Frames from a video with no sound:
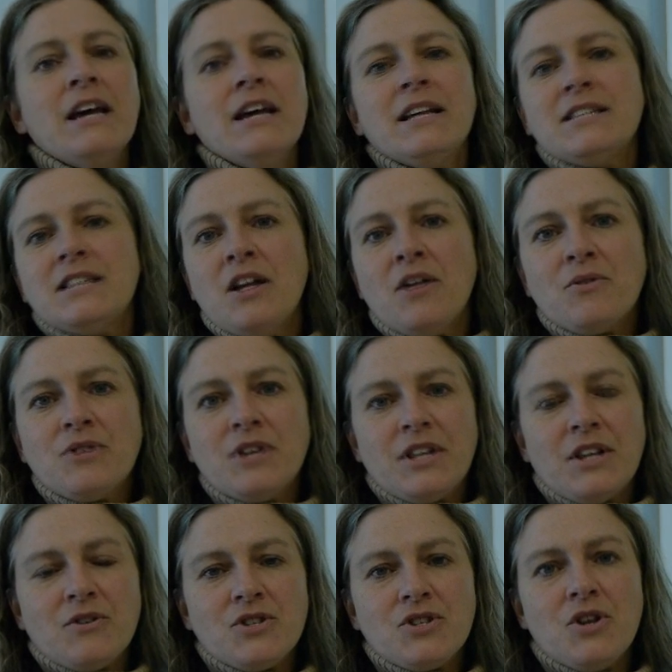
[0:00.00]
That's another
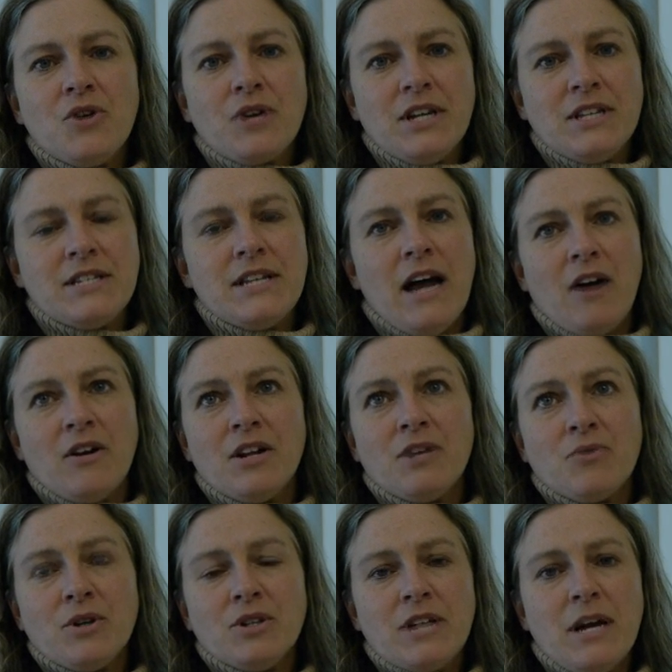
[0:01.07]
thing that'll slow kids down in
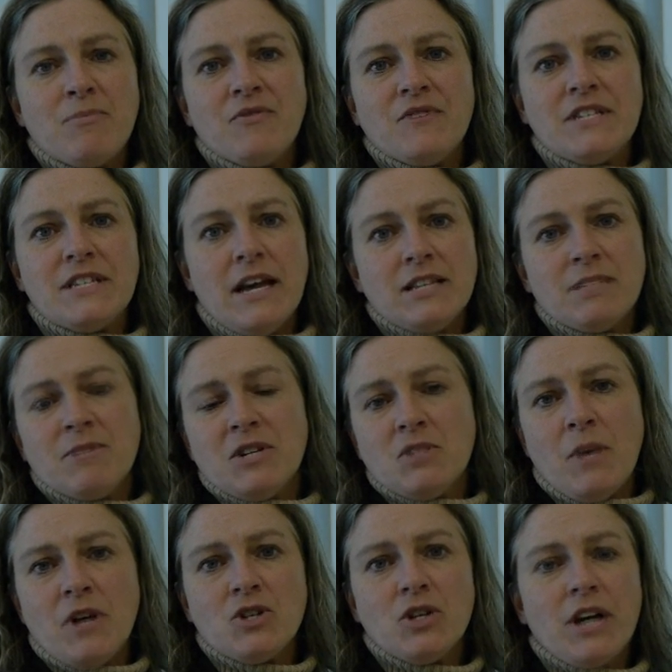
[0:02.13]
a real type of assessment,
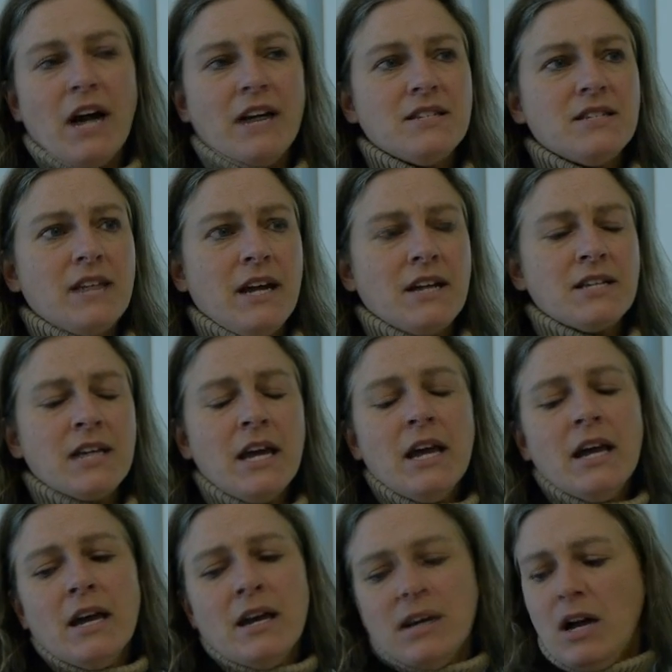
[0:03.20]
especially high stakes.
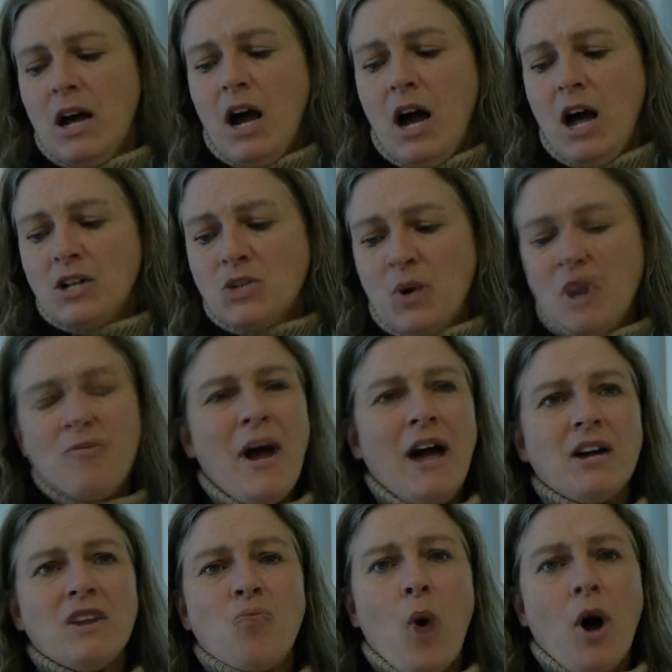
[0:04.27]
A
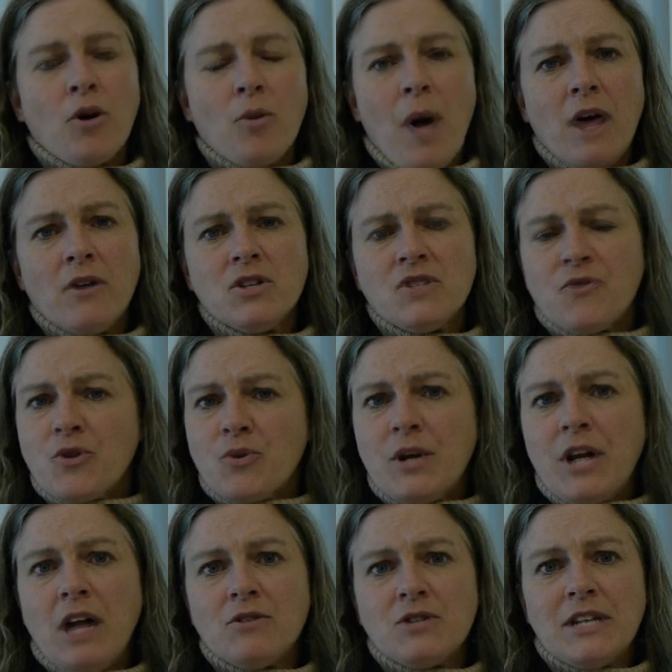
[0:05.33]
12-pack of water bottles for
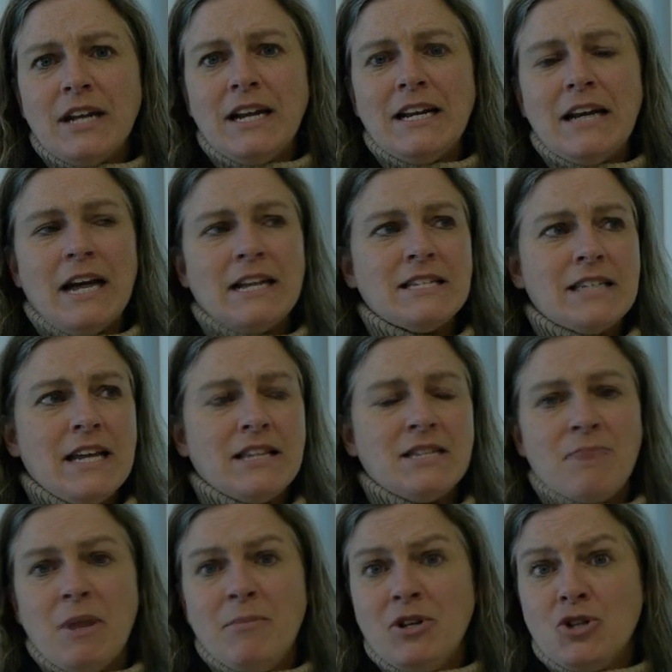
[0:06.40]

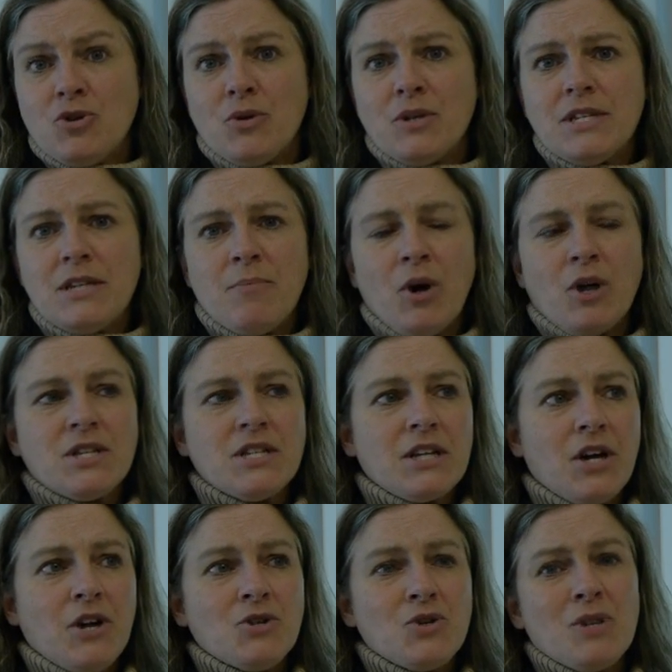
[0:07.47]
$3.89 may be true in some parts of
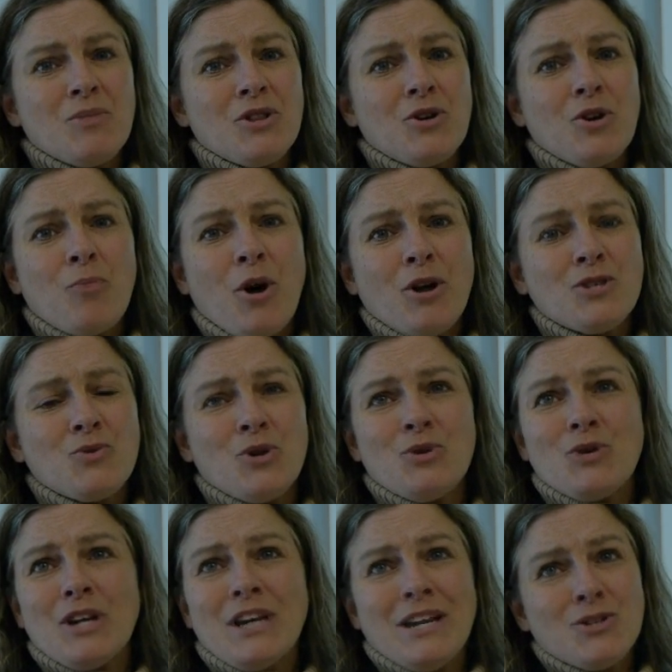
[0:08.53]
the country, but there are parts where
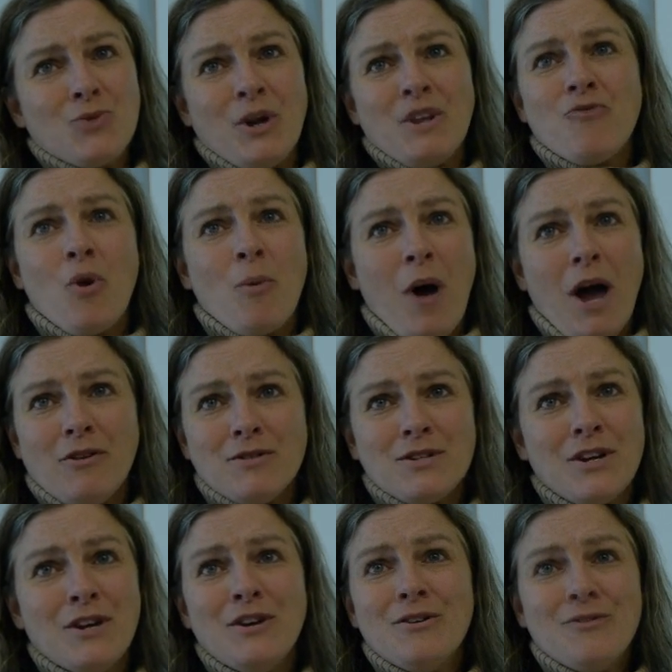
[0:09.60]
you can get 24
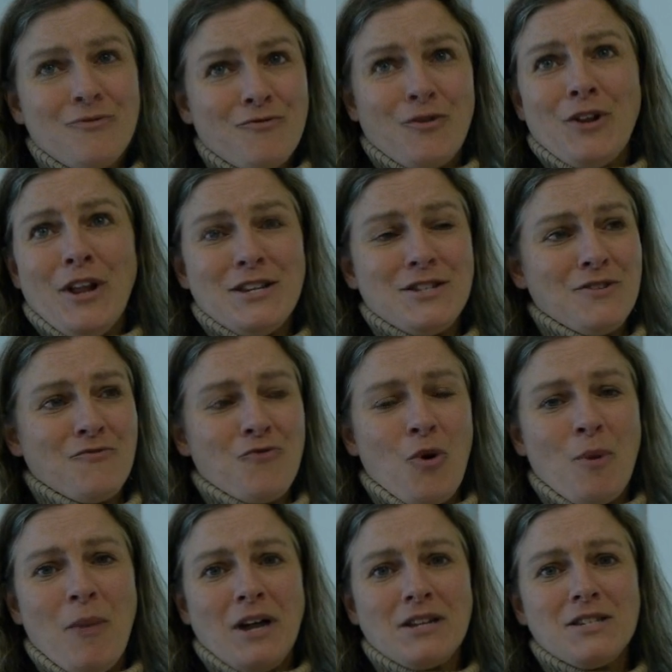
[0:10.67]
bottles for less than
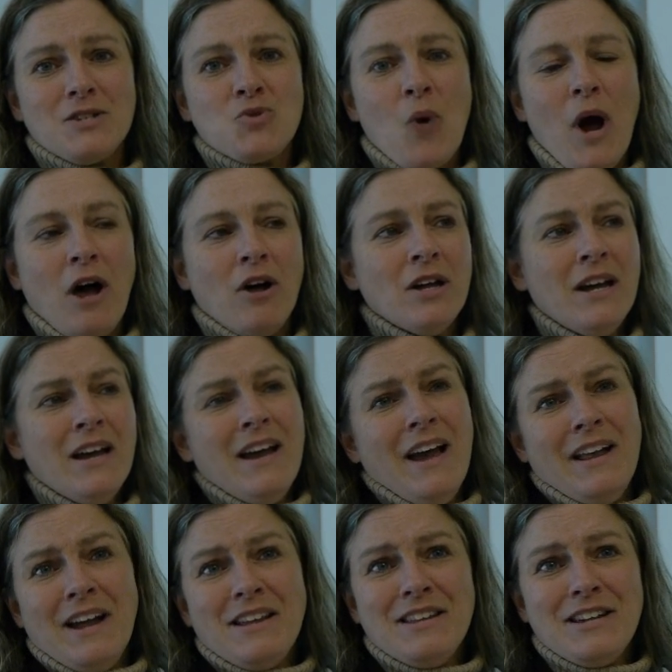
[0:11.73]
$4 as well.
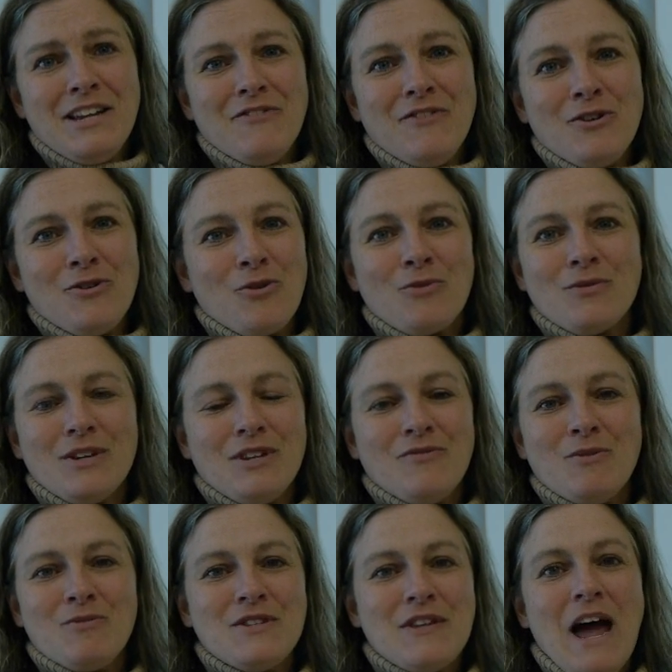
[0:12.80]
And I think even your
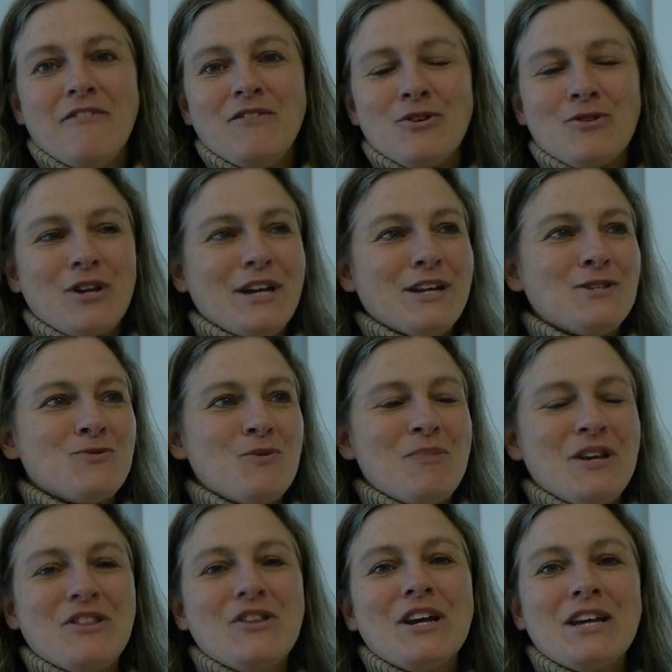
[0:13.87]
savvier kids would
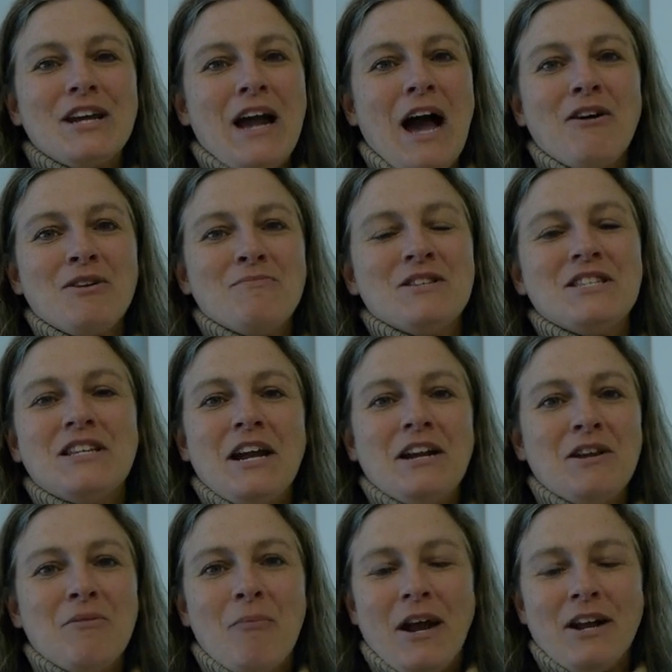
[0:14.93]
be thinking, how come the
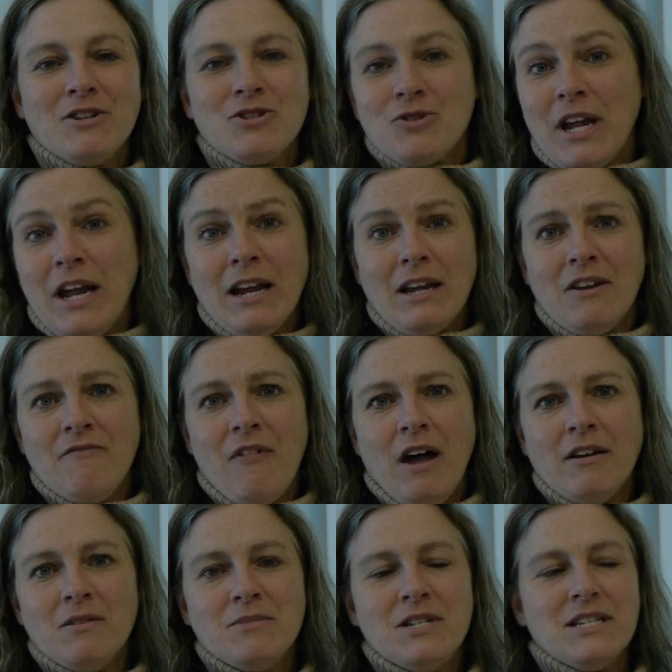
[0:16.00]
stadium manager can't get a
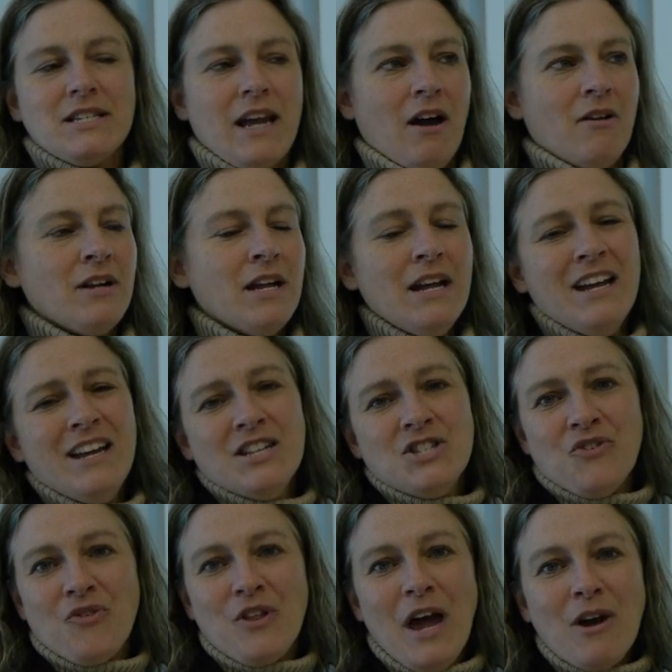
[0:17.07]
volume discount? And
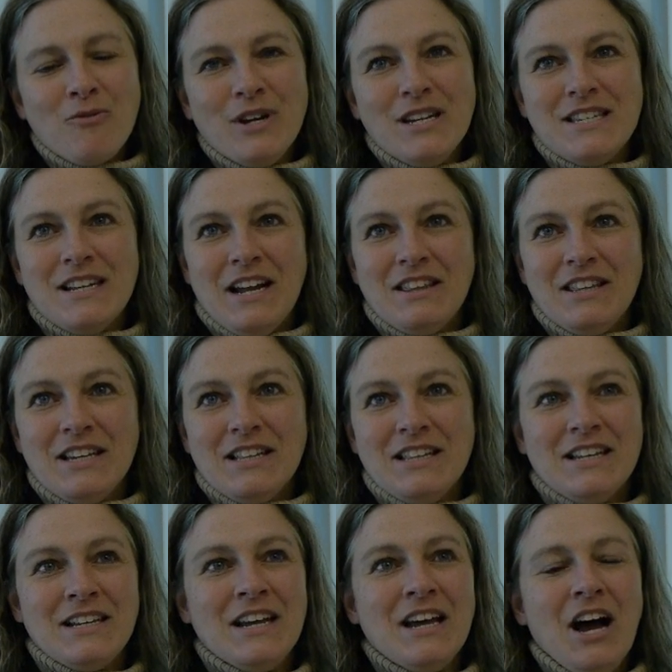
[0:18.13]
so for that reason, I think
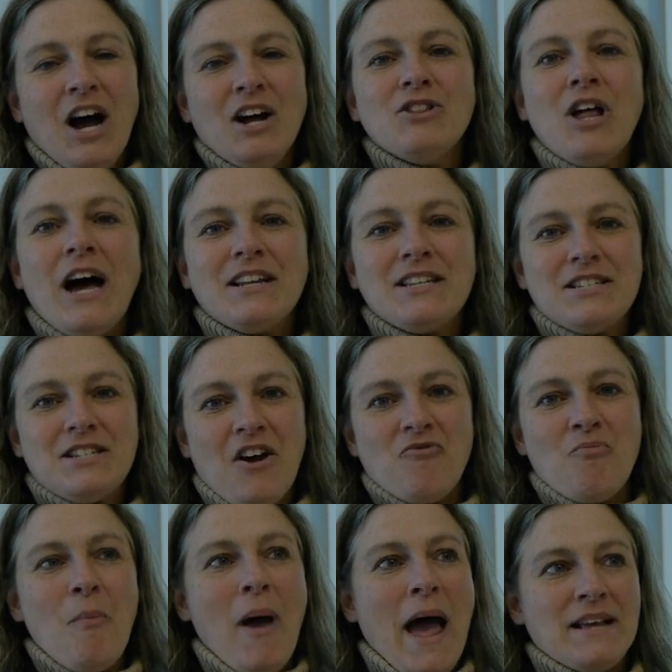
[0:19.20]
that a lot of
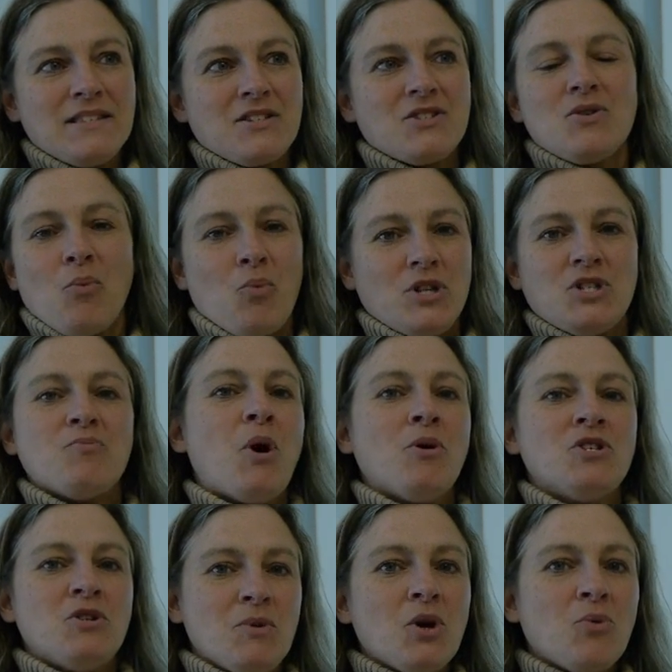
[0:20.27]
stuff masks what's
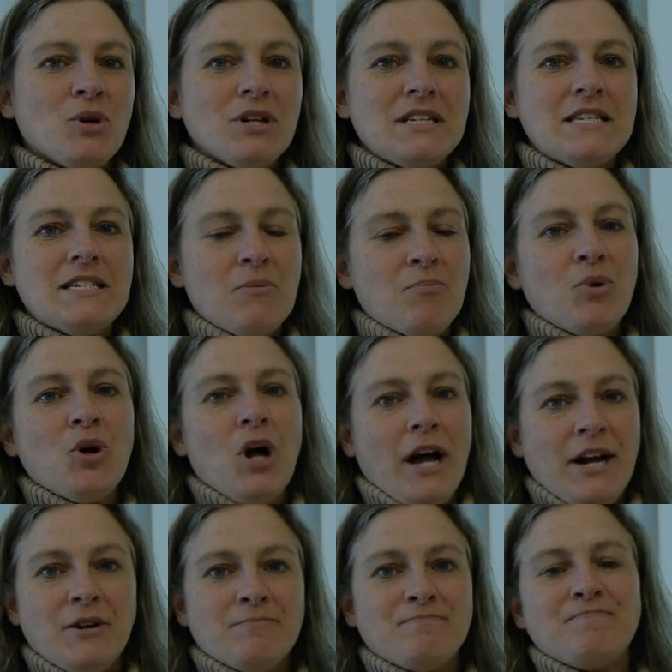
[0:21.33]
supposed to be a really simple
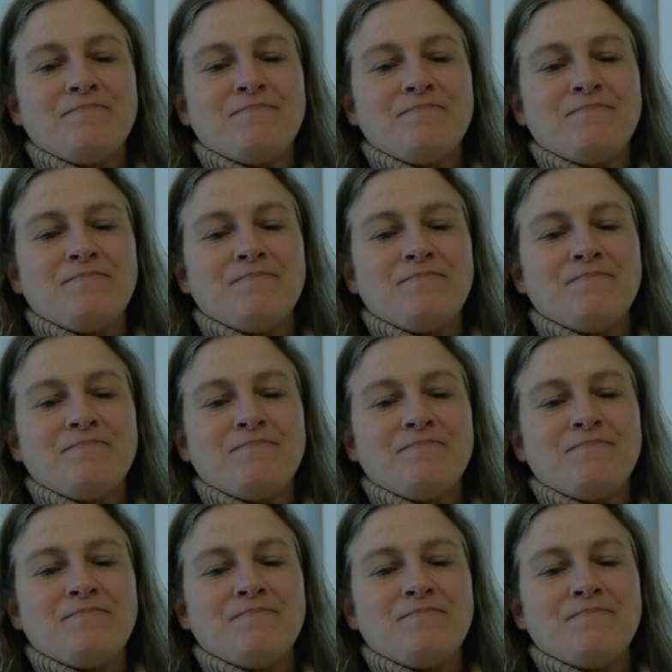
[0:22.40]
item.